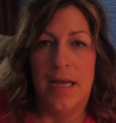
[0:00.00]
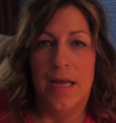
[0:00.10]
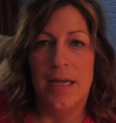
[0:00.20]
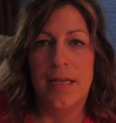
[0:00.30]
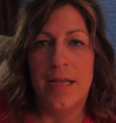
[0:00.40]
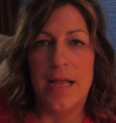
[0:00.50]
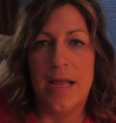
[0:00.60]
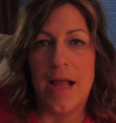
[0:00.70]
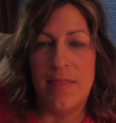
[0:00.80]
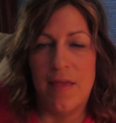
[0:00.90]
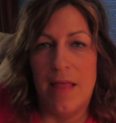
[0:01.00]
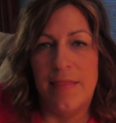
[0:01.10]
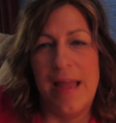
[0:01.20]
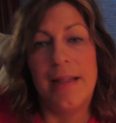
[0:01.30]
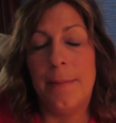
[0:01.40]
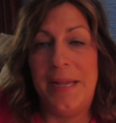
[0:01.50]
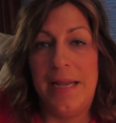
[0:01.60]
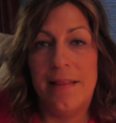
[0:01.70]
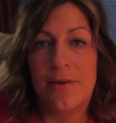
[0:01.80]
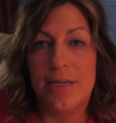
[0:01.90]
I thought that could
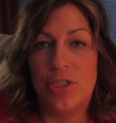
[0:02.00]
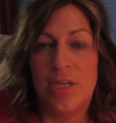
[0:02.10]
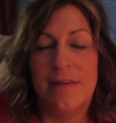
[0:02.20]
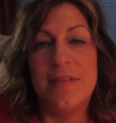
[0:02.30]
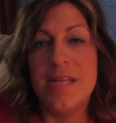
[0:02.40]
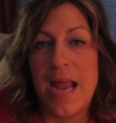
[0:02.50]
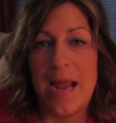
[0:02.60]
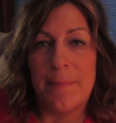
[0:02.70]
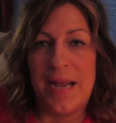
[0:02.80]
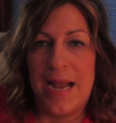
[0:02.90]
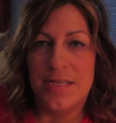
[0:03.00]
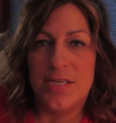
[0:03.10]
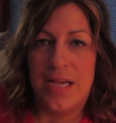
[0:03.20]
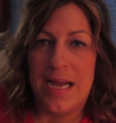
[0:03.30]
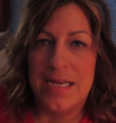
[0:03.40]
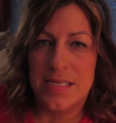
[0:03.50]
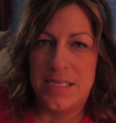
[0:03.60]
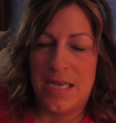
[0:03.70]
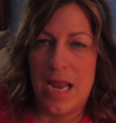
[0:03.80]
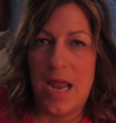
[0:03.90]
be the question of the day. I'm going to ask you
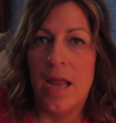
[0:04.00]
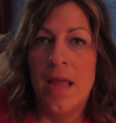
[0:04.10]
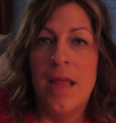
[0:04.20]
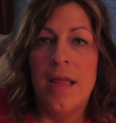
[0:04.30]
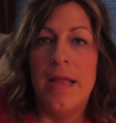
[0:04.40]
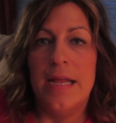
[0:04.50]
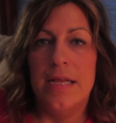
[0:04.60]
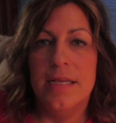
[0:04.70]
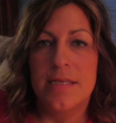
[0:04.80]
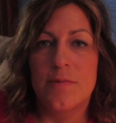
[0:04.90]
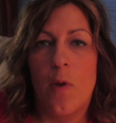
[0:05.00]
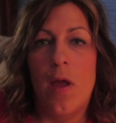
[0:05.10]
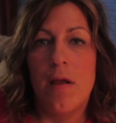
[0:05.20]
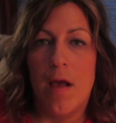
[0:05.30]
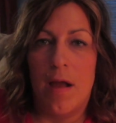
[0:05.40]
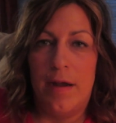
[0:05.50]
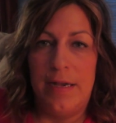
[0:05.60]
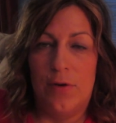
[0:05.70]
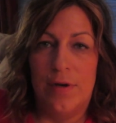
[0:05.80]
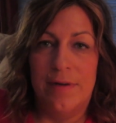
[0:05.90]
guys today is, what are
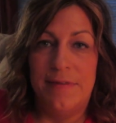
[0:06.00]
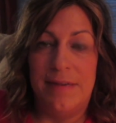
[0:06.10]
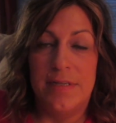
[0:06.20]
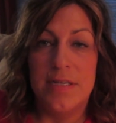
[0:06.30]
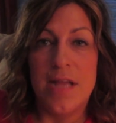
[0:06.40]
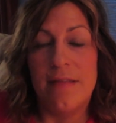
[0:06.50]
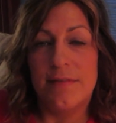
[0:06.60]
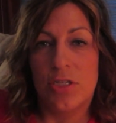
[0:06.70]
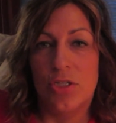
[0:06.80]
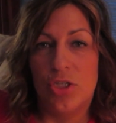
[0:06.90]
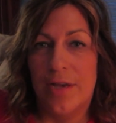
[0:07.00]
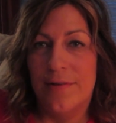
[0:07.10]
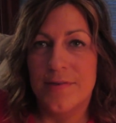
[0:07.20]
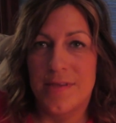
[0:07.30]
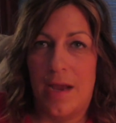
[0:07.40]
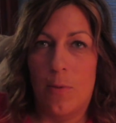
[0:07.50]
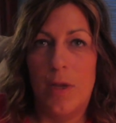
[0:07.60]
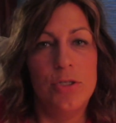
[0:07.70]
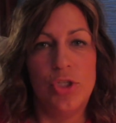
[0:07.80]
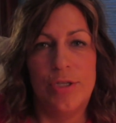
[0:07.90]
your favorite television shows? Like,
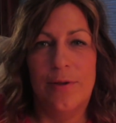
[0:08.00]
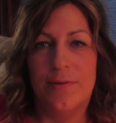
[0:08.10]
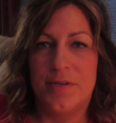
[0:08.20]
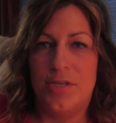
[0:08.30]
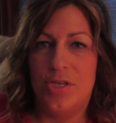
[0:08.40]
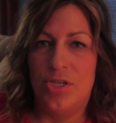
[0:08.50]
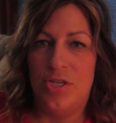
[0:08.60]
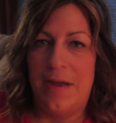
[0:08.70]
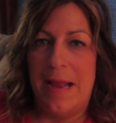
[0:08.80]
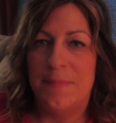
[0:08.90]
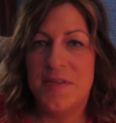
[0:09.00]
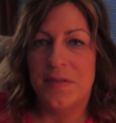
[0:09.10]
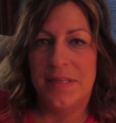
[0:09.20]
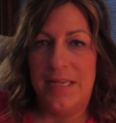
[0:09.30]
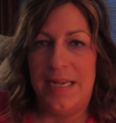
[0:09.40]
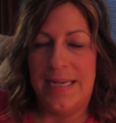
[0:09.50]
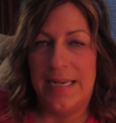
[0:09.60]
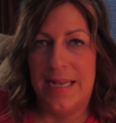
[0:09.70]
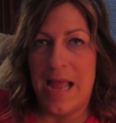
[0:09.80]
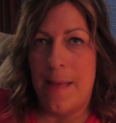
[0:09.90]
what shows just you absolutely
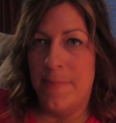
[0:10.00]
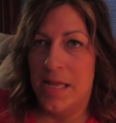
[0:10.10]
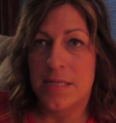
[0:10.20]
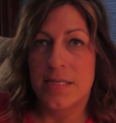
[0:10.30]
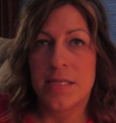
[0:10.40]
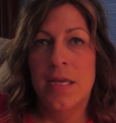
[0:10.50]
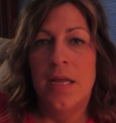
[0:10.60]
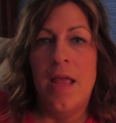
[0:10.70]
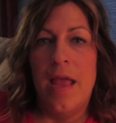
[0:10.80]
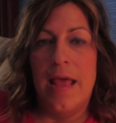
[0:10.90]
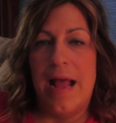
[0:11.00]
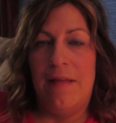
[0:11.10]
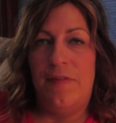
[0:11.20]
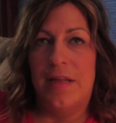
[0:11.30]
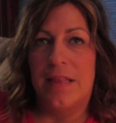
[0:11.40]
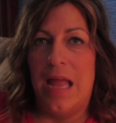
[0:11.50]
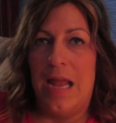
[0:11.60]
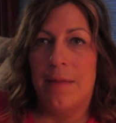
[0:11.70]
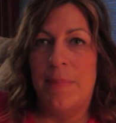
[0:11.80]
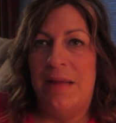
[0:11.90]
cannot miss? And I feel
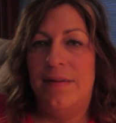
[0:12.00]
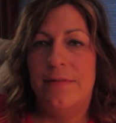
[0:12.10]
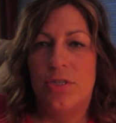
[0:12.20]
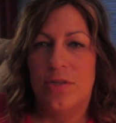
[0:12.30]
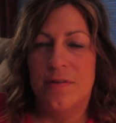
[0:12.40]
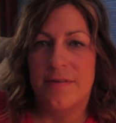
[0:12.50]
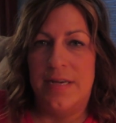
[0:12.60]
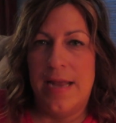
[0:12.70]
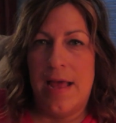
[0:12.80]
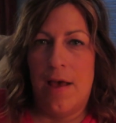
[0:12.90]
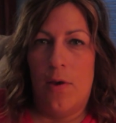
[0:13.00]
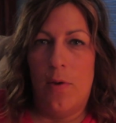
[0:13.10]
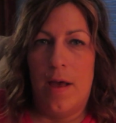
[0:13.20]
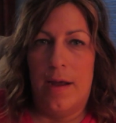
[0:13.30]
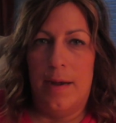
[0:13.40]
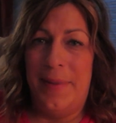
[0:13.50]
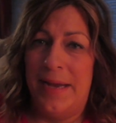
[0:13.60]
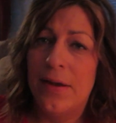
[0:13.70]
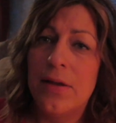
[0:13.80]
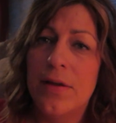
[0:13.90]
like my favorite shows right now are
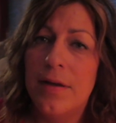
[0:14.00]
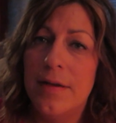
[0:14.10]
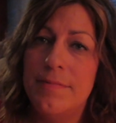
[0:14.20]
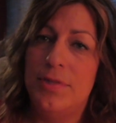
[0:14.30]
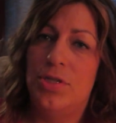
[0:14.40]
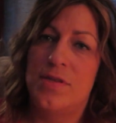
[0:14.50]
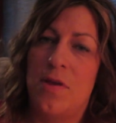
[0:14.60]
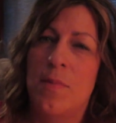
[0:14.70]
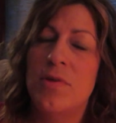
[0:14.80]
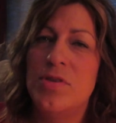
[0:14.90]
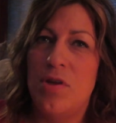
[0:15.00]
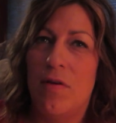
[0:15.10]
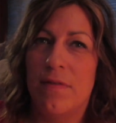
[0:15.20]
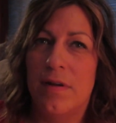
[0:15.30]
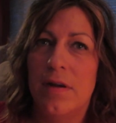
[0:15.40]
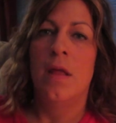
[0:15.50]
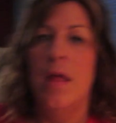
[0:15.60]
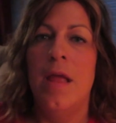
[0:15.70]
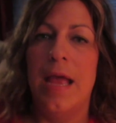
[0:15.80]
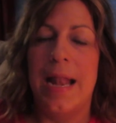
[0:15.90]
Parenthood, which is almost over,
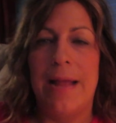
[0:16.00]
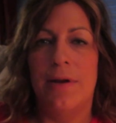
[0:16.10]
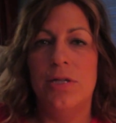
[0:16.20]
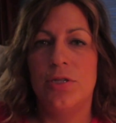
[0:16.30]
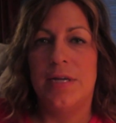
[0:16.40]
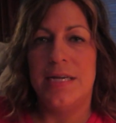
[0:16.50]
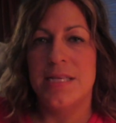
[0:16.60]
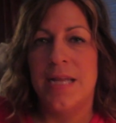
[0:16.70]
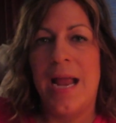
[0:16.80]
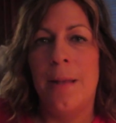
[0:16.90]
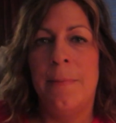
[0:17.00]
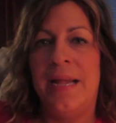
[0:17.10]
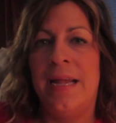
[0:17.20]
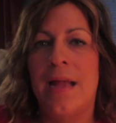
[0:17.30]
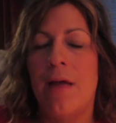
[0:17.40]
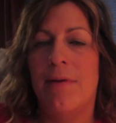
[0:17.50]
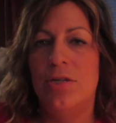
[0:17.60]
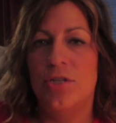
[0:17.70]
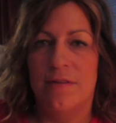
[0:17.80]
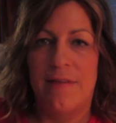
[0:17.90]
and I watch Grey's Anatomy, I
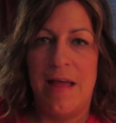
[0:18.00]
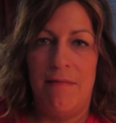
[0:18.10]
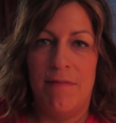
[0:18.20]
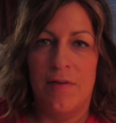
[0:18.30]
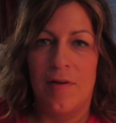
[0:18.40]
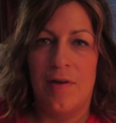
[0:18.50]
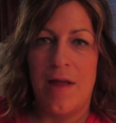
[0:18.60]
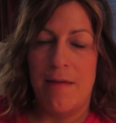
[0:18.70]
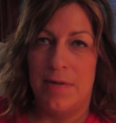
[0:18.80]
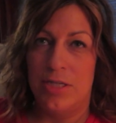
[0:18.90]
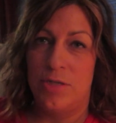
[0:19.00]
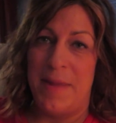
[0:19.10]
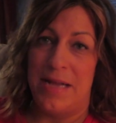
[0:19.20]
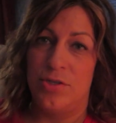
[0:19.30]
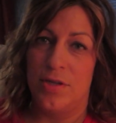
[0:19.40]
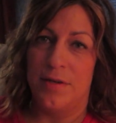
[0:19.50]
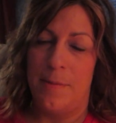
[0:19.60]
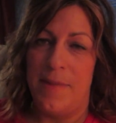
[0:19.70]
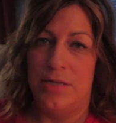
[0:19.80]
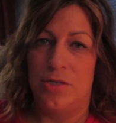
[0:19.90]
watch Survivor, I watch Bachelor
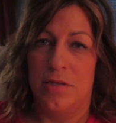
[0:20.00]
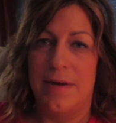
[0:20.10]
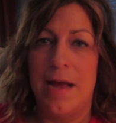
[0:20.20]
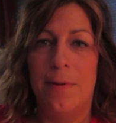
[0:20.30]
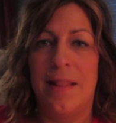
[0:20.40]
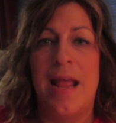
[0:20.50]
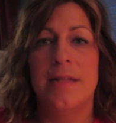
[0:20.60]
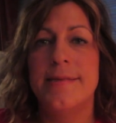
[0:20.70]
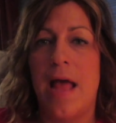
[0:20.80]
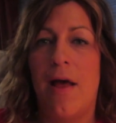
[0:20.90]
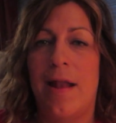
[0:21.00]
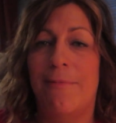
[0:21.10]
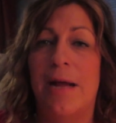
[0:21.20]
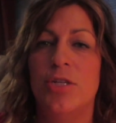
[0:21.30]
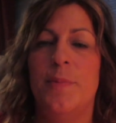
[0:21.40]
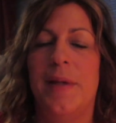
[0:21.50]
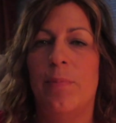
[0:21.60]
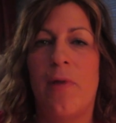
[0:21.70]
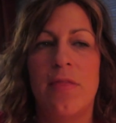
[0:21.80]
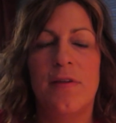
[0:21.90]
and Bachelorette when that's out, I watch Big
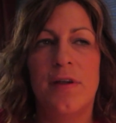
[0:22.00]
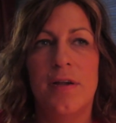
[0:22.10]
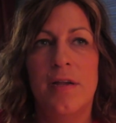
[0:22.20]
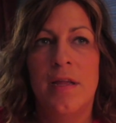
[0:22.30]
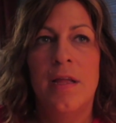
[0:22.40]
Brother,